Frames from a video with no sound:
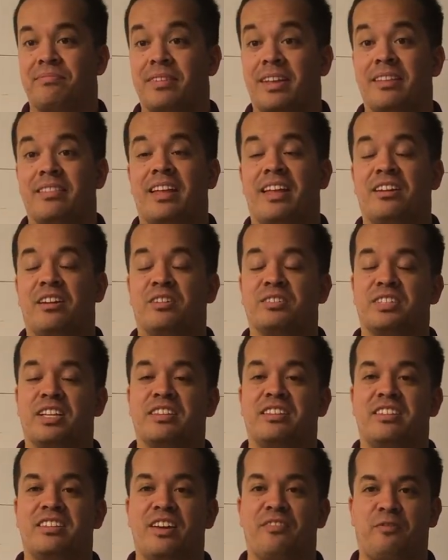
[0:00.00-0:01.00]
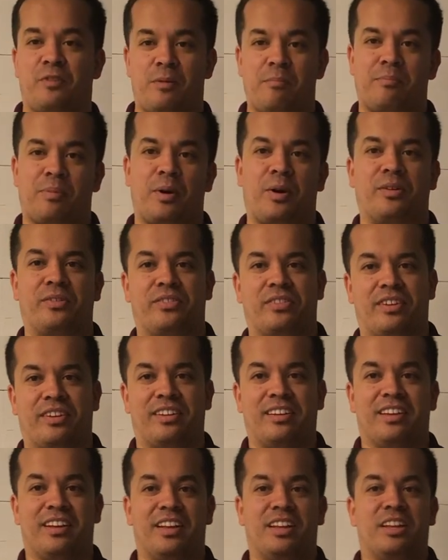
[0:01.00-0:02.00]
Then there's a different person,
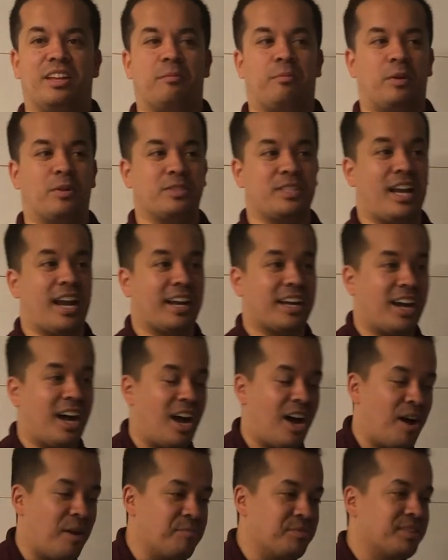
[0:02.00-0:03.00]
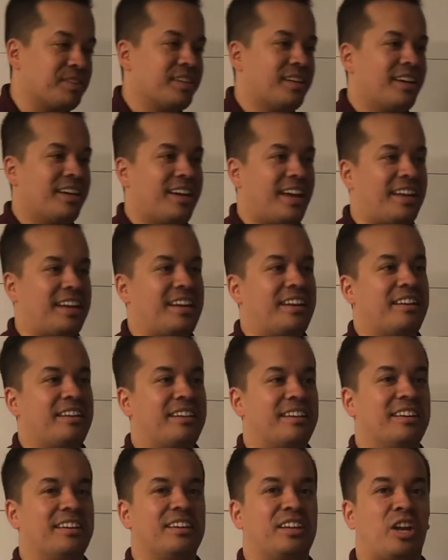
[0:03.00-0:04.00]
the person that comes and,
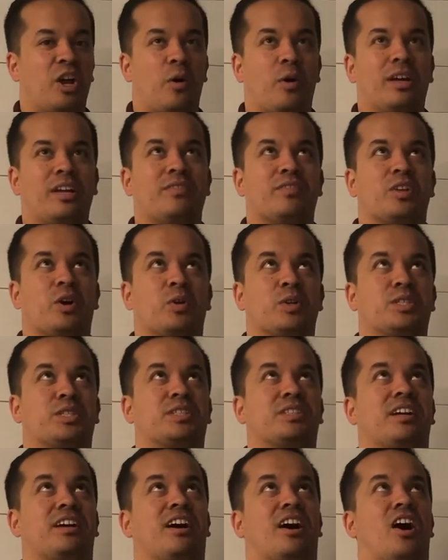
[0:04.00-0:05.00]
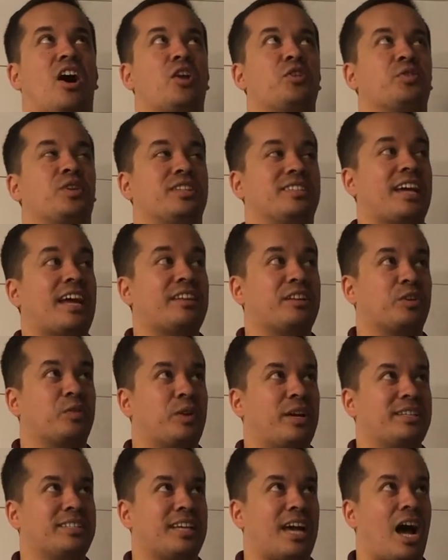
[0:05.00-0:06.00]
you know, even though it's 110
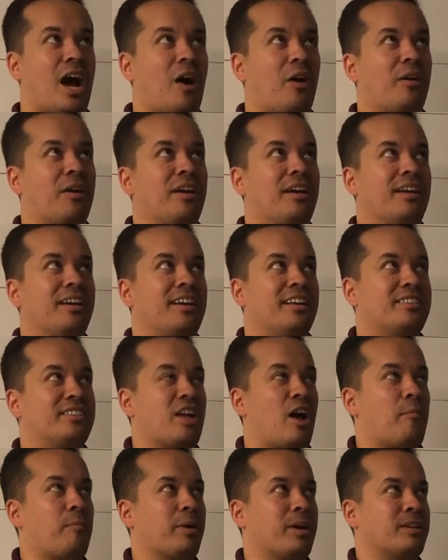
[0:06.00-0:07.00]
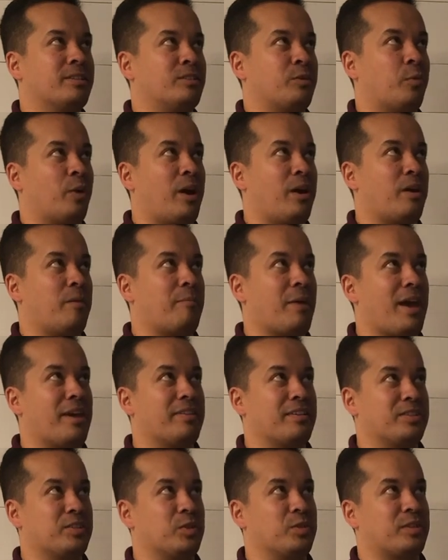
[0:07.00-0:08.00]
degrees out, and stuff because they're wearing a
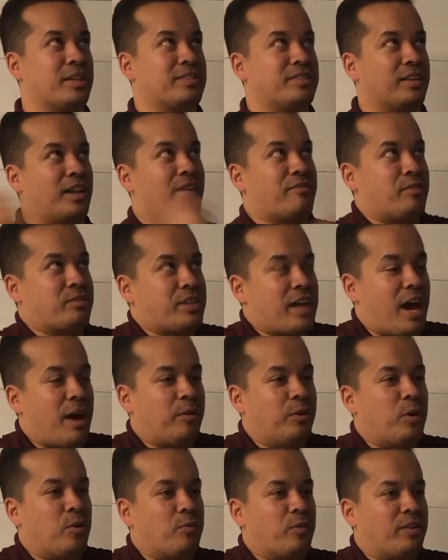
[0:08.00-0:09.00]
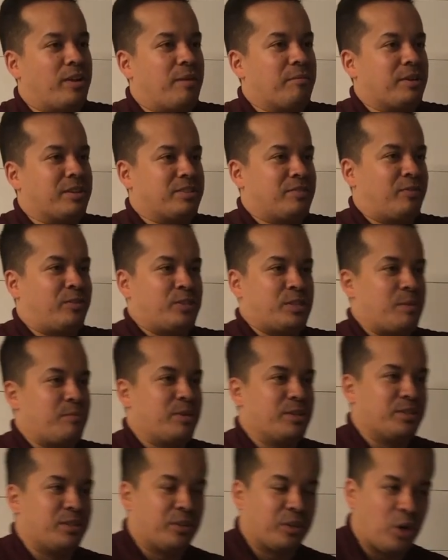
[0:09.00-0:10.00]
bathing suit. They still have their towel over them because for some
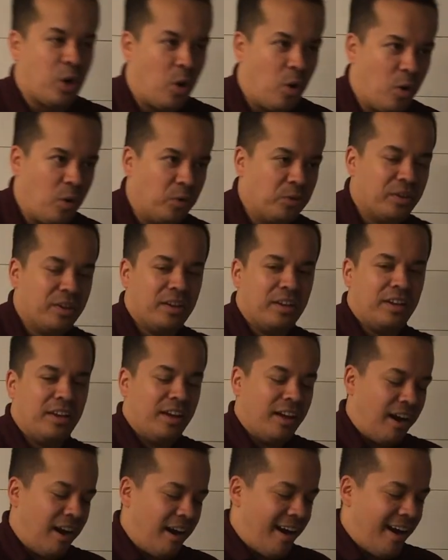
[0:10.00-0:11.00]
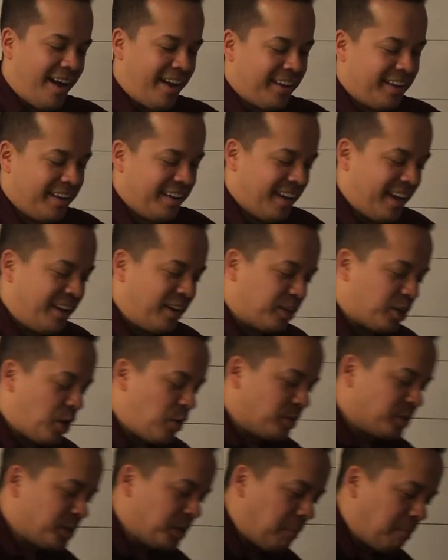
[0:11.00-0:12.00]
reason they're cold. All right, and they're
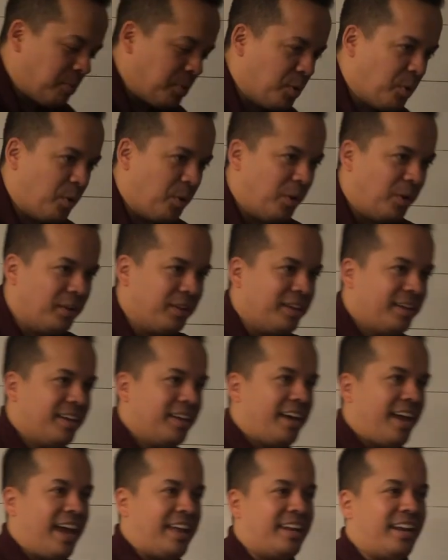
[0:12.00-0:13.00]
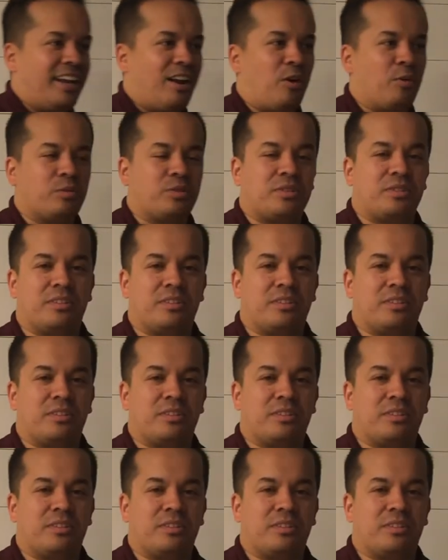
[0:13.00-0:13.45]
going to the pool and they don't